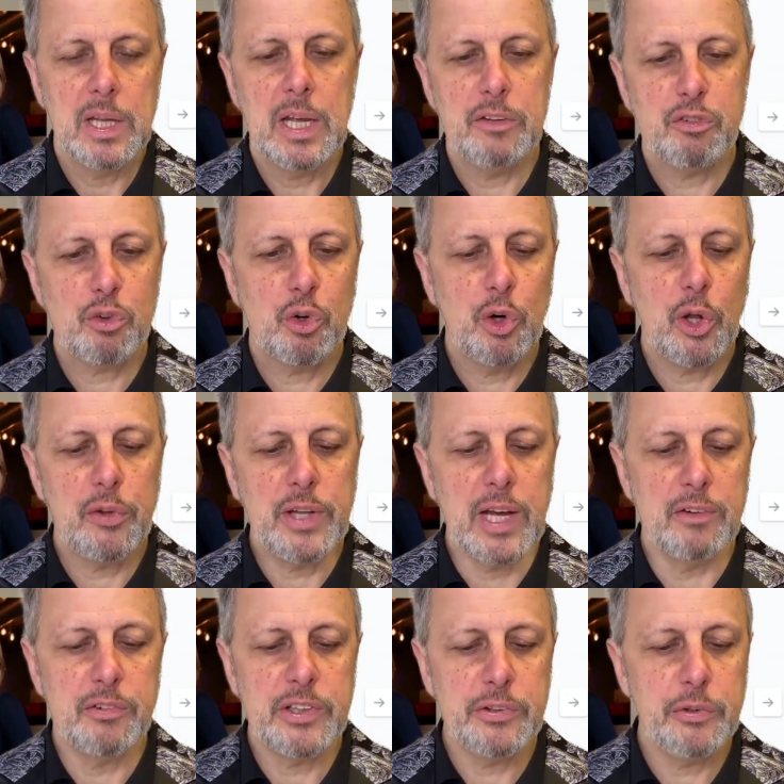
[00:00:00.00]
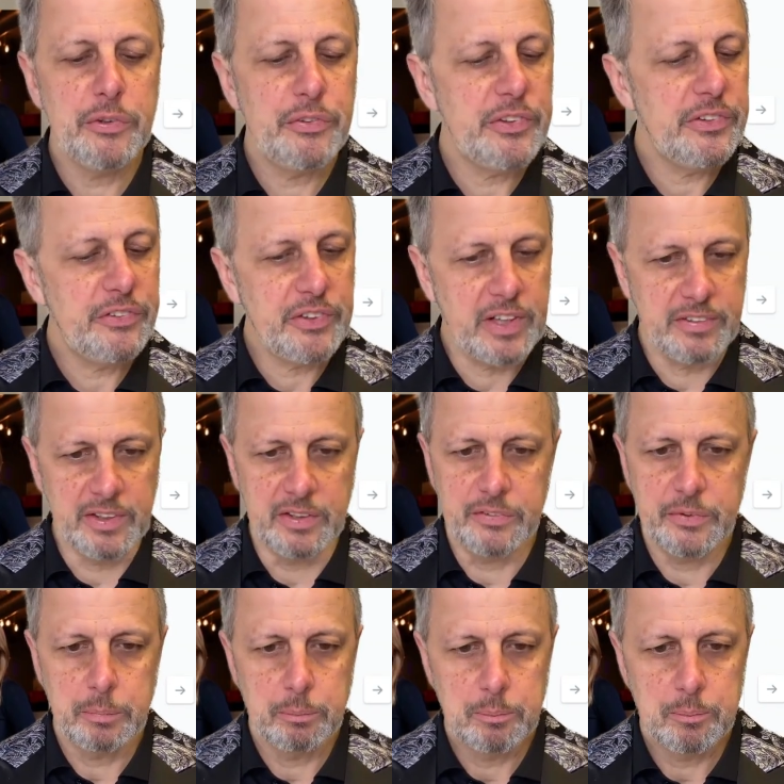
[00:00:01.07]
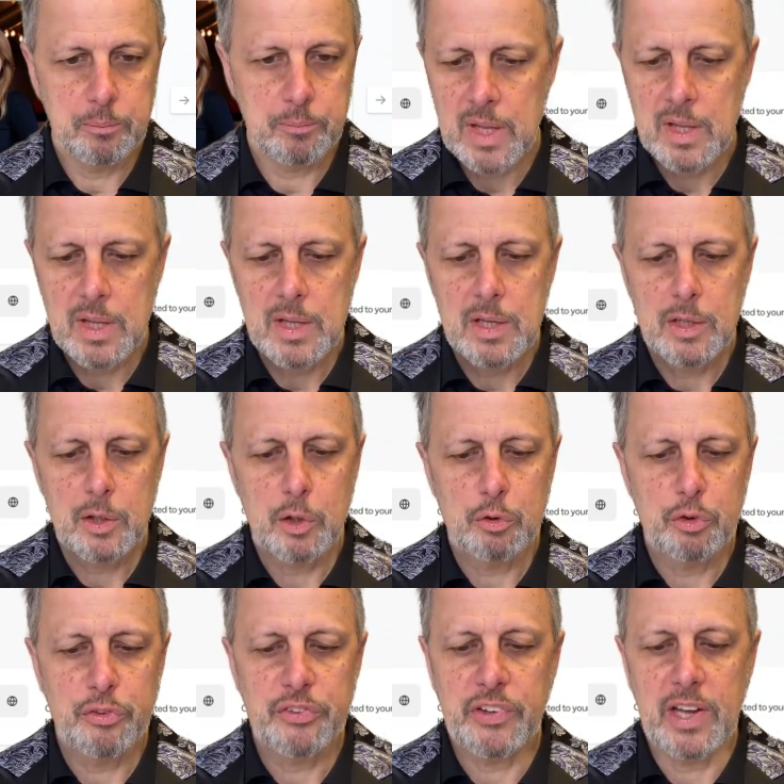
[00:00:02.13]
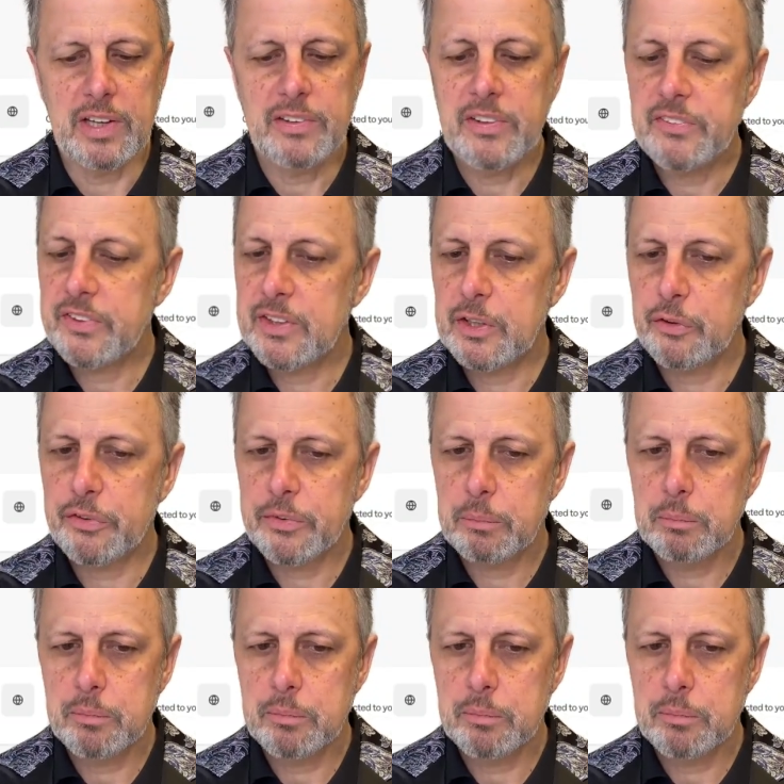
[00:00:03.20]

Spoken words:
and scroll down till you see settings. Go to site details,